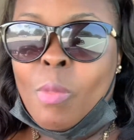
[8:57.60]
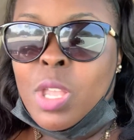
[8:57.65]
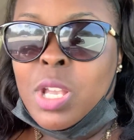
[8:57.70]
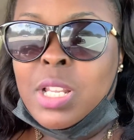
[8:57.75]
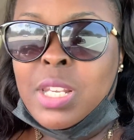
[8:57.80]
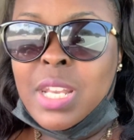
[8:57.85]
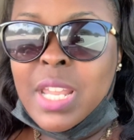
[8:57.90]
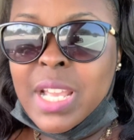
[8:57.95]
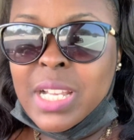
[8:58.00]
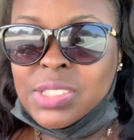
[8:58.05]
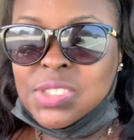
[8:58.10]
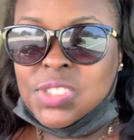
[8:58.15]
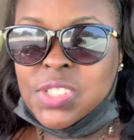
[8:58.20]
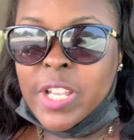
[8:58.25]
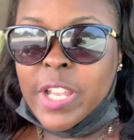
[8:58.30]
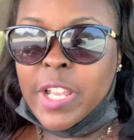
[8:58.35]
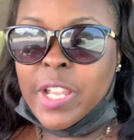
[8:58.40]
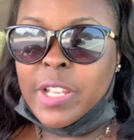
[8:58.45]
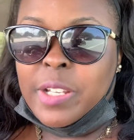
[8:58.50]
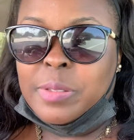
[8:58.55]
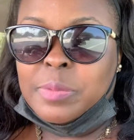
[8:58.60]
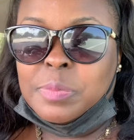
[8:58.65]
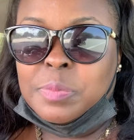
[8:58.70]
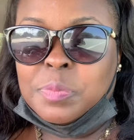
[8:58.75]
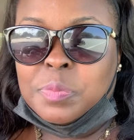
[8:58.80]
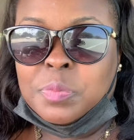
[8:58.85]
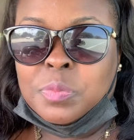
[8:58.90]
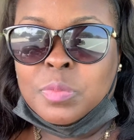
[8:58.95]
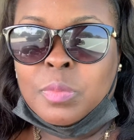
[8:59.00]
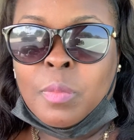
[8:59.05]
Listen.
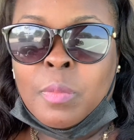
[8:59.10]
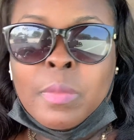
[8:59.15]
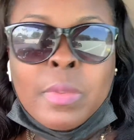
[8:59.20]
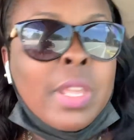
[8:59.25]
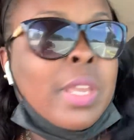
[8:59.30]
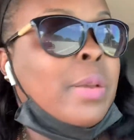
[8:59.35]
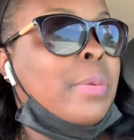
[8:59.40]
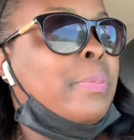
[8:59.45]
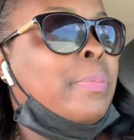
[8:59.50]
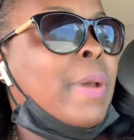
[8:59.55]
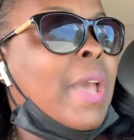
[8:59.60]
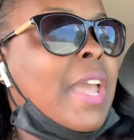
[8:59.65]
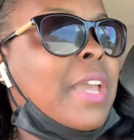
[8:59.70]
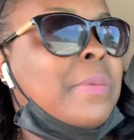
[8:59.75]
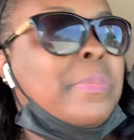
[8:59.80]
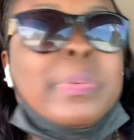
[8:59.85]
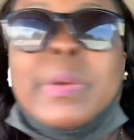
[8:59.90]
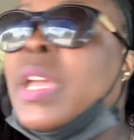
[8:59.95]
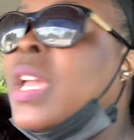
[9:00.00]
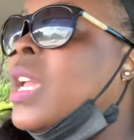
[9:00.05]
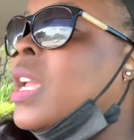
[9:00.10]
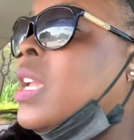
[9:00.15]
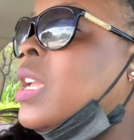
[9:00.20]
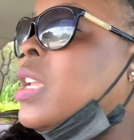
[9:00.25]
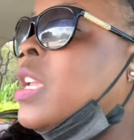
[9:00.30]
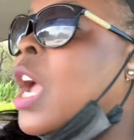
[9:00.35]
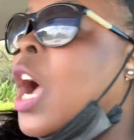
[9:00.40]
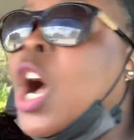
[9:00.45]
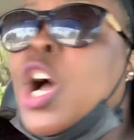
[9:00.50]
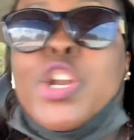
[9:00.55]

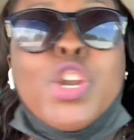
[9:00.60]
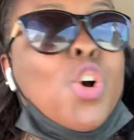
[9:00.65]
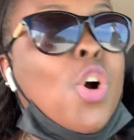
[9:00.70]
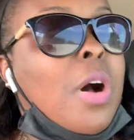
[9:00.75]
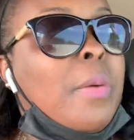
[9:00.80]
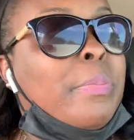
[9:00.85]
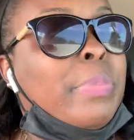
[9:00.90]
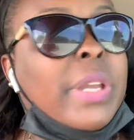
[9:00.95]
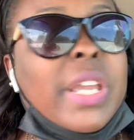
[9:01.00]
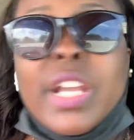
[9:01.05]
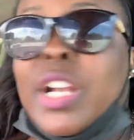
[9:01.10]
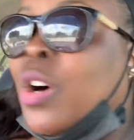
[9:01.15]
Baby, y'all know I'm big